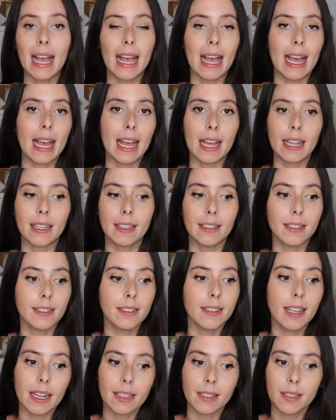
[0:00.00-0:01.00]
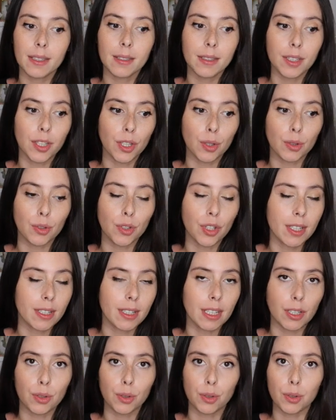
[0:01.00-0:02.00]
and that you just
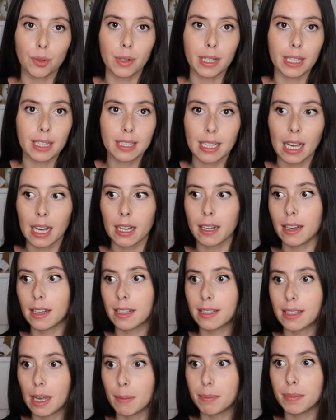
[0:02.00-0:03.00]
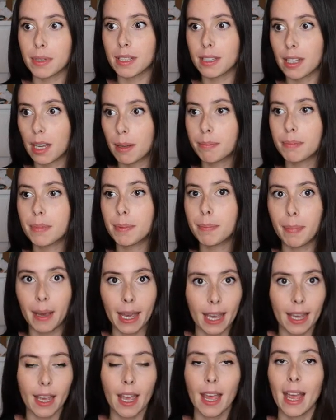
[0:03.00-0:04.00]
need to accept,
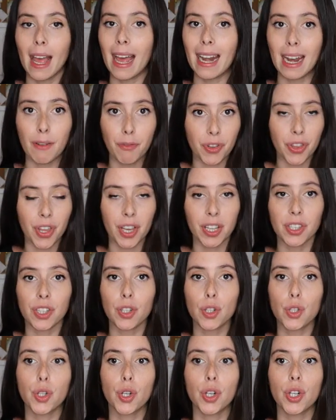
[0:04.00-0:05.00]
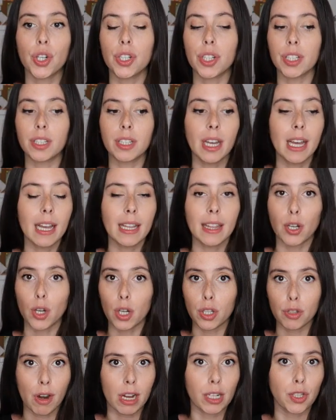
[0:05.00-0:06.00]
pay, and everything's insured and the
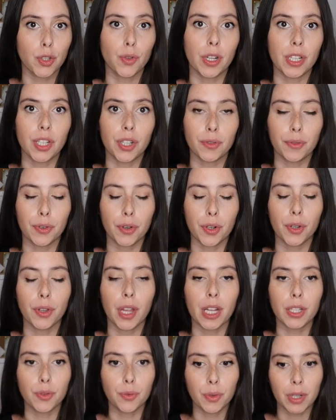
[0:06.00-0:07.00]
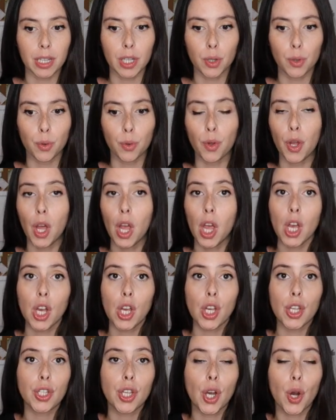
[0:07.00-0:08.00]
contract's written for you. That's really cool.
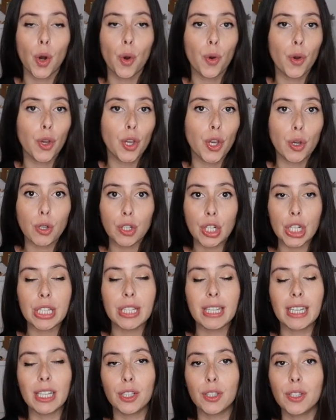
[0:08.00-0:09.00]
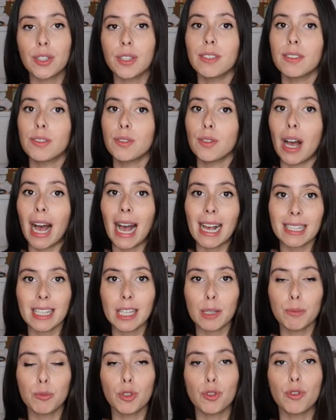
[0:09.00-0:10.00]
So you just need to ask
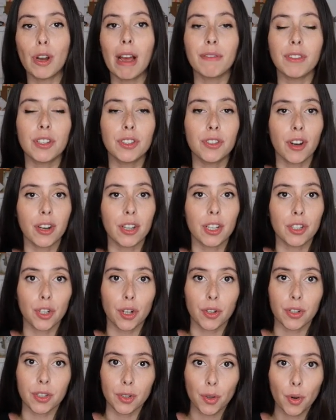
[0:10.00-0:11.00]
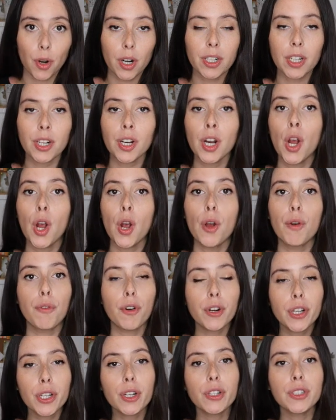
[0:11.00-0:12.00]
him to draft a trade assurance order
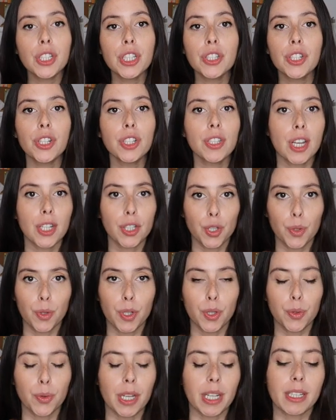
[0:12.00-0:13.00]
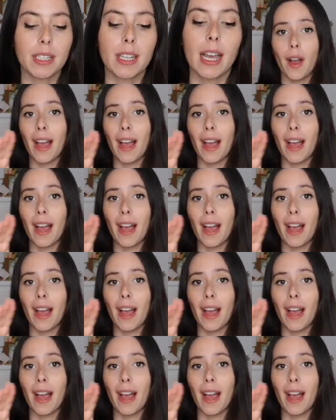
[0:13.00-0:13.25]
for the conditions that you agreed.